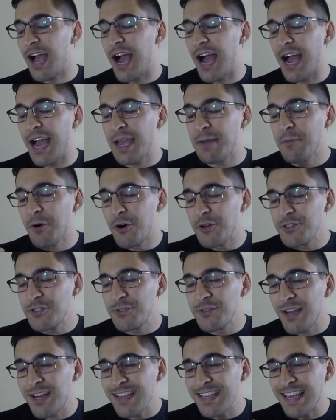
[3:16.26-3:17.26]
I am
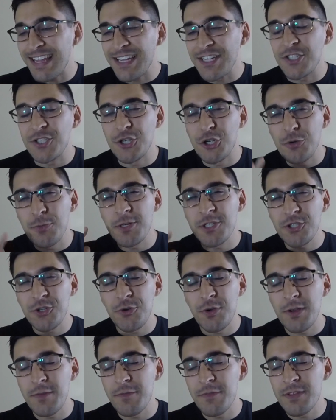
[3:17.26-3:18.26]
also not getting too much
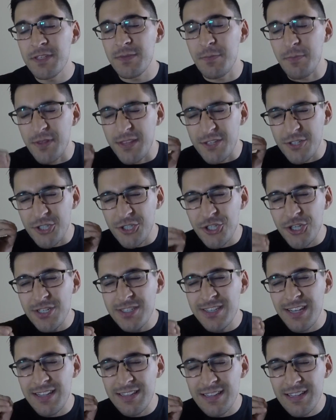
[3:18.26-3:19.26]
cream from this, but there's
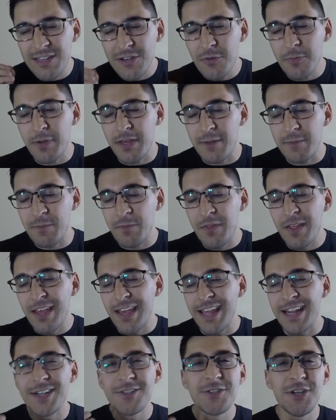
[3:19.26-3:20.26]
just a little bit.
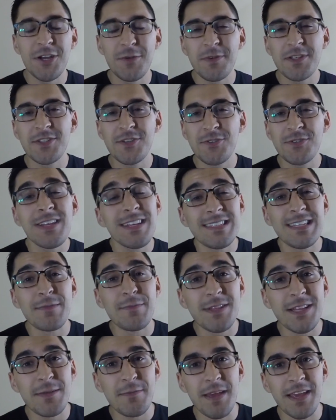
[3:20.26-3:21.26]
In on tiramisu, they
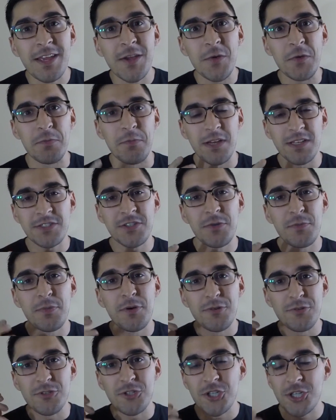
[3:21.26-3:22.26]
typically make it with
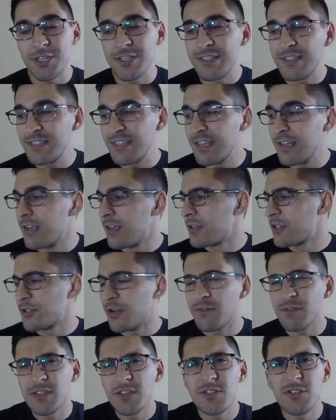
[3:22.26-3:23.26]
mascarpone cheese, so
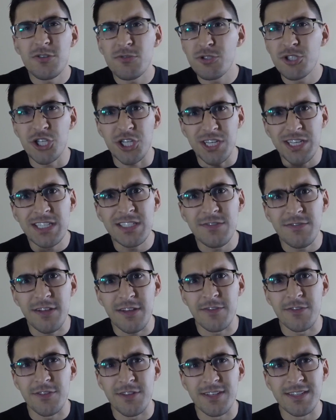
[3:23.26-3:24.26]
obviously there's no cheese
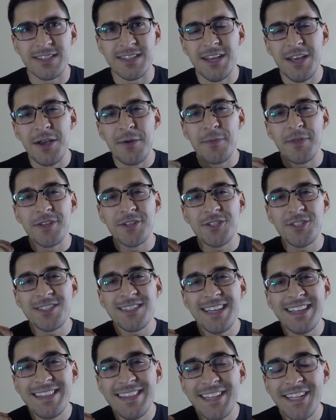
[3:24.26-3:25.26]
flavor in this, but there's
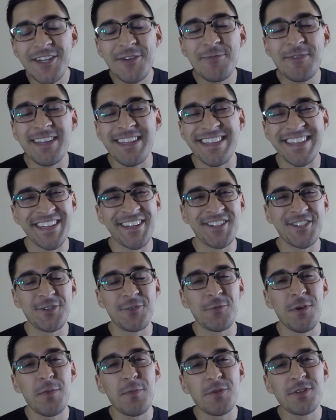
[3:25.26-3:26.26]
just a little bit in there
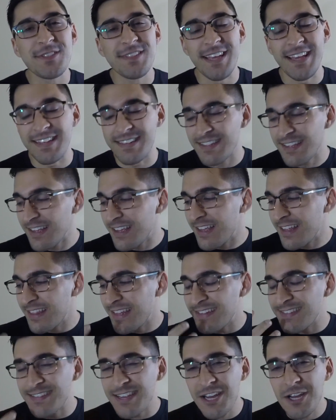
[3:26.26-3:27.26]
to represent
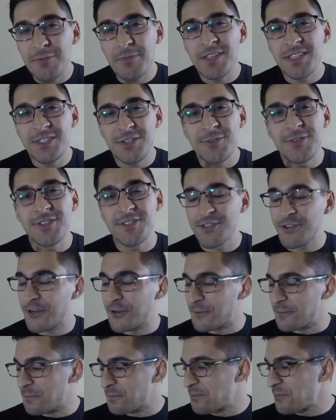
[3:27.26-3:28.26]
that tiramisu
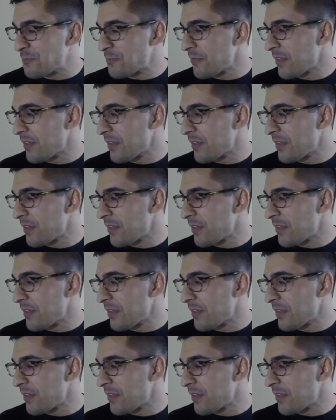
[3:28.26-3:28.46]
dessert.